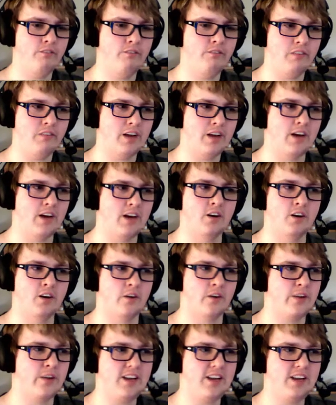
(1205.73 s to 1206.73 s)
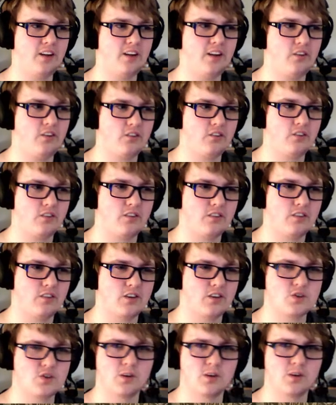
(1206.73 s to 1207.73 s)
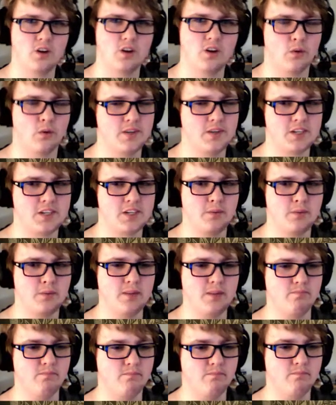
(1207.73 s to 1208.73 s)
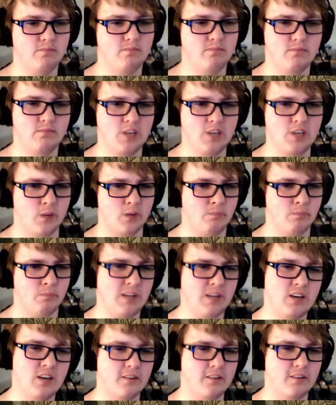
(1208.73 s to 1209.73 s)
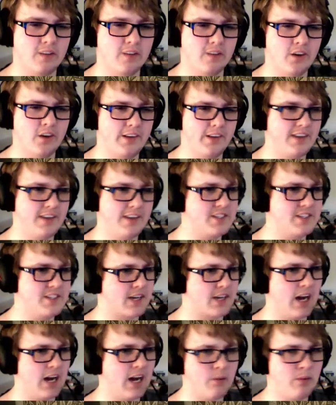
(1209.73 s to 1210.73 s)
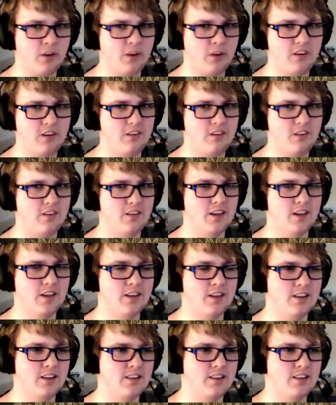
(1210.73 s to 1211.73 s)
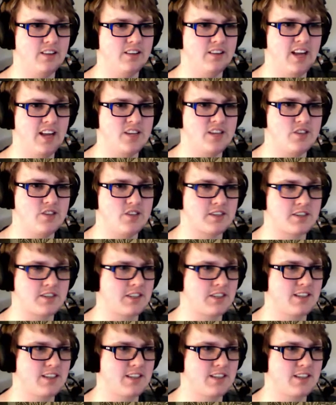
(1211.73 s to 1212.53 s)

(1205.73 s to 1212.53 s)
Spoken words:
I don't know, there's really no reason to be, mean to him other than he's a goblin, and that's